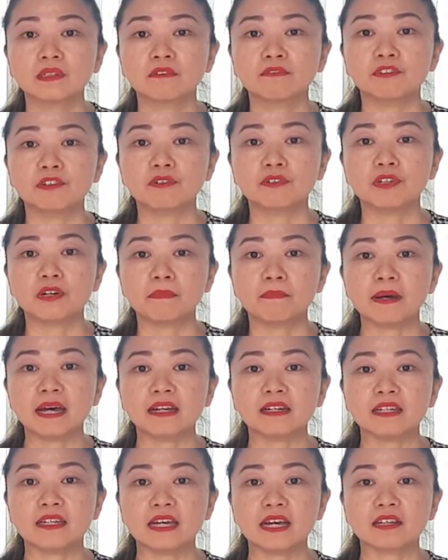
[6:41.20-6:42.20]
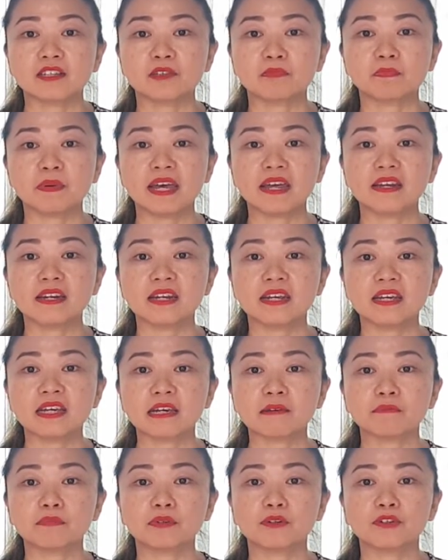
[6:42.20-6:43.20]
Feel your belly expanding
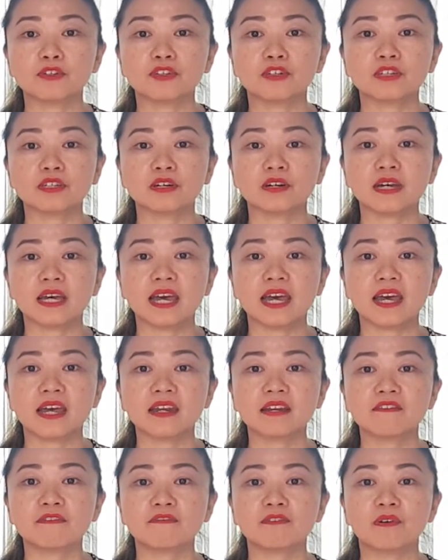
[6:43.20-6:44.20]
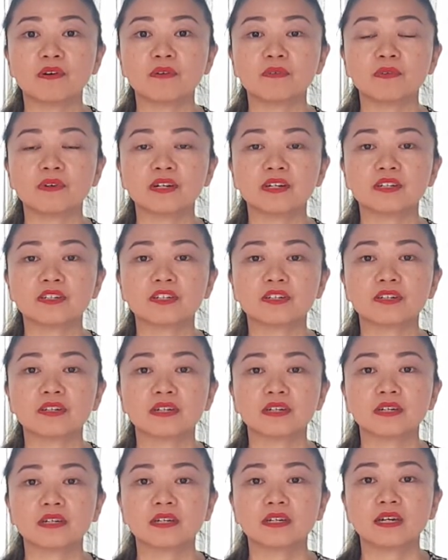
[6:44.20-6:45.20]
and pushing your hand forward.
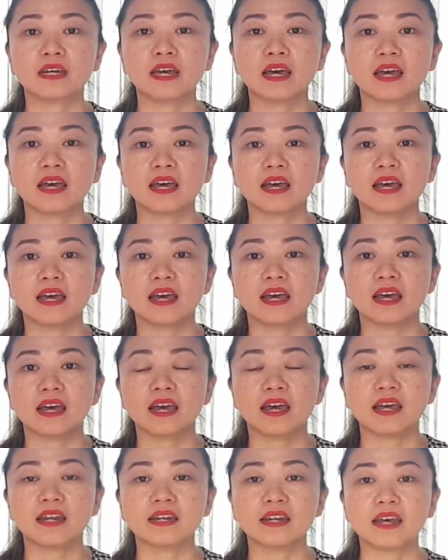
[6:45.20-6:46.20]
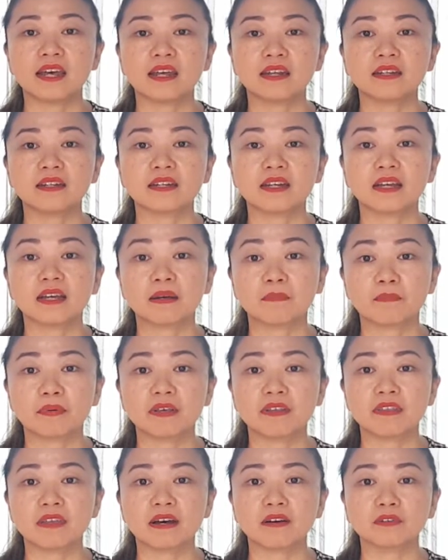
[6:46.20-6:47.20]
And then
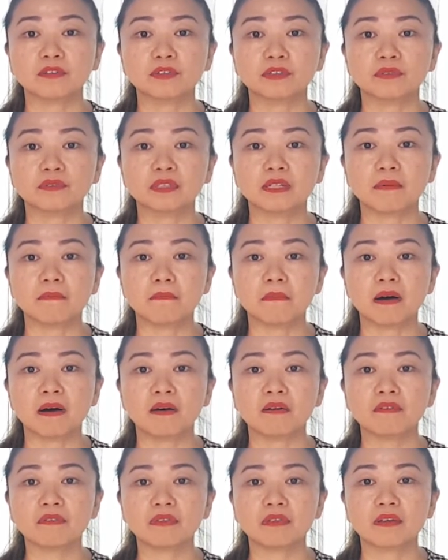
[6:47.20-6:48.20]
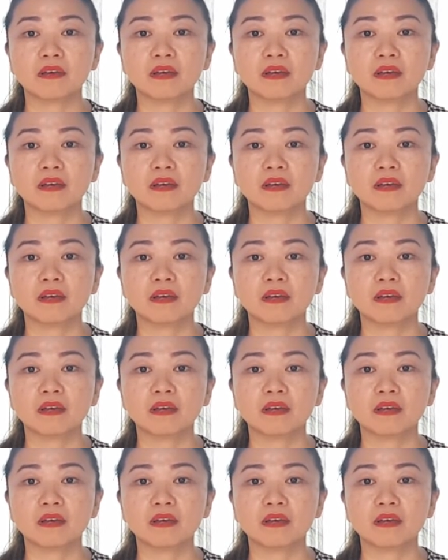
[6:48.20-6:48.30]
breathe out through the mouth.